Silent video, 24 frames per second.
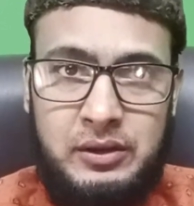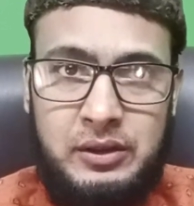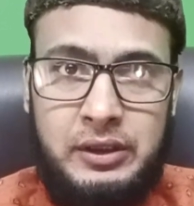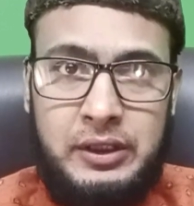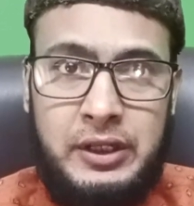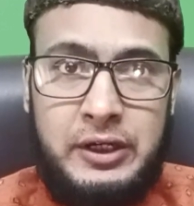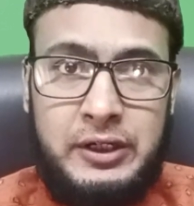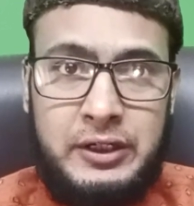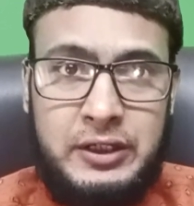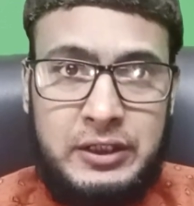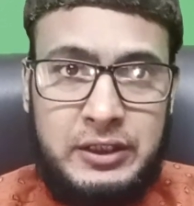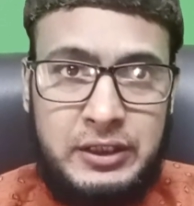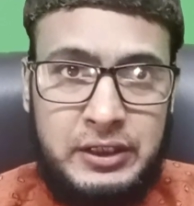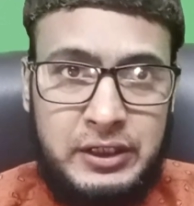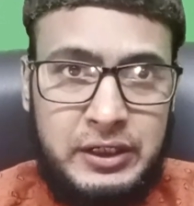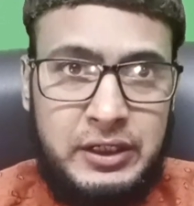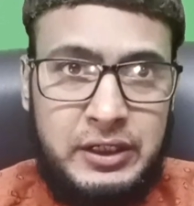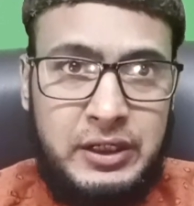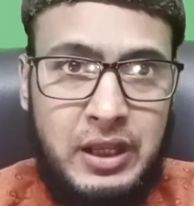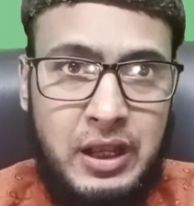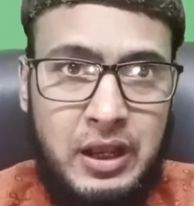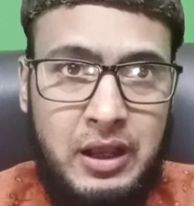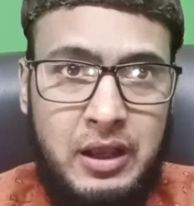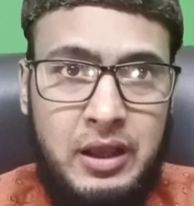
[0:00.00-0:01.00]
that is
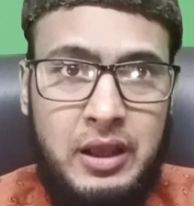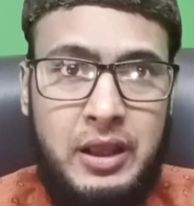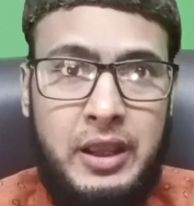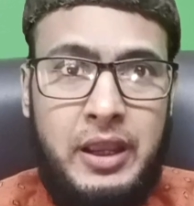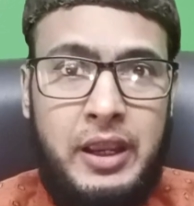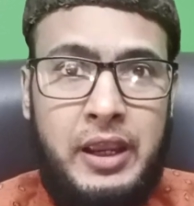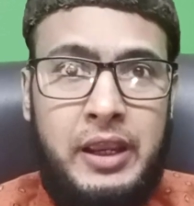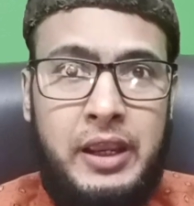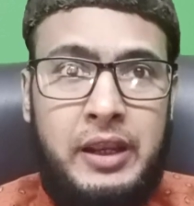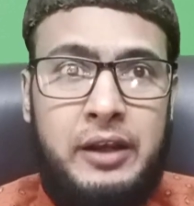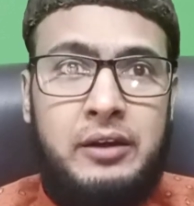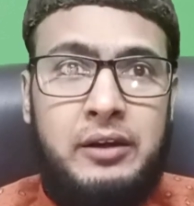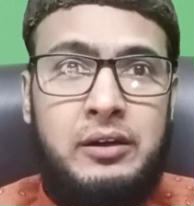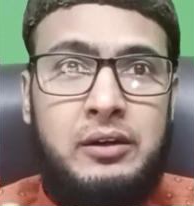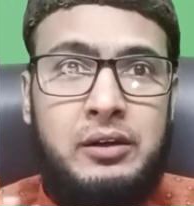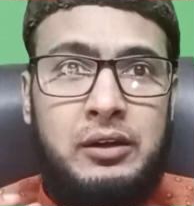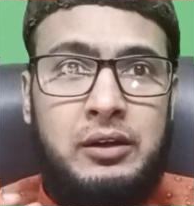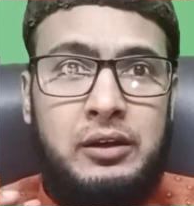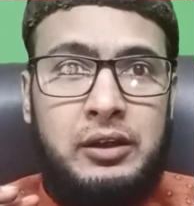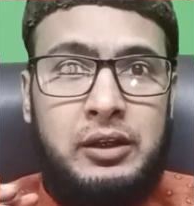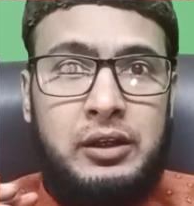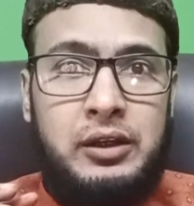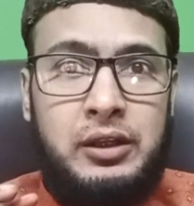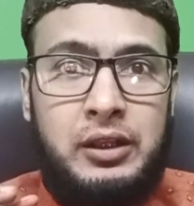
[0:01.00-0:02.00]
niya and
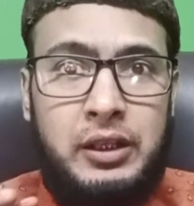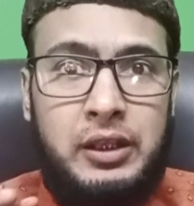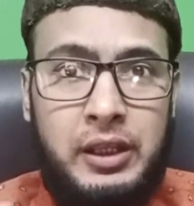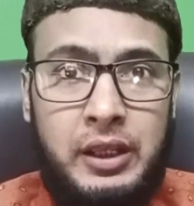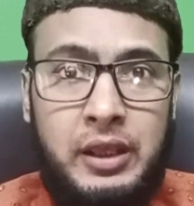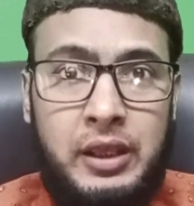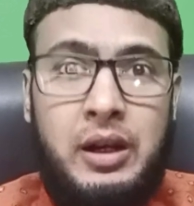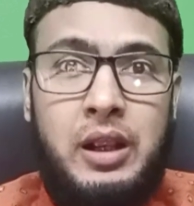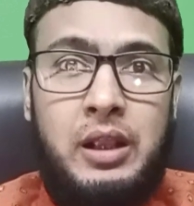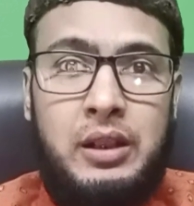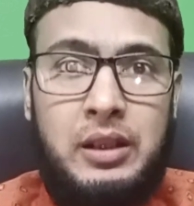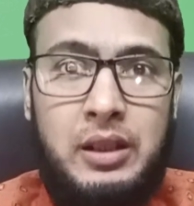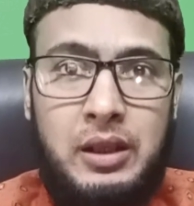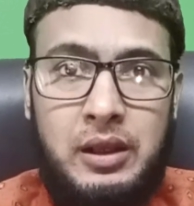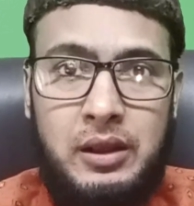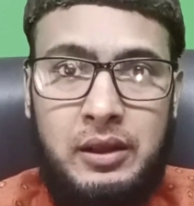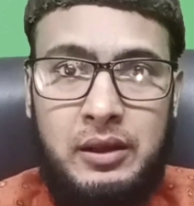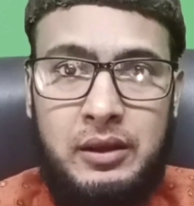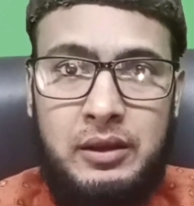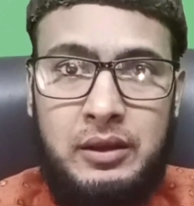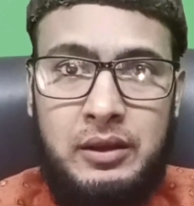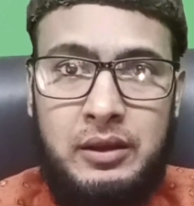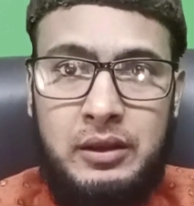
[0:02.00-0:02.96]
irada.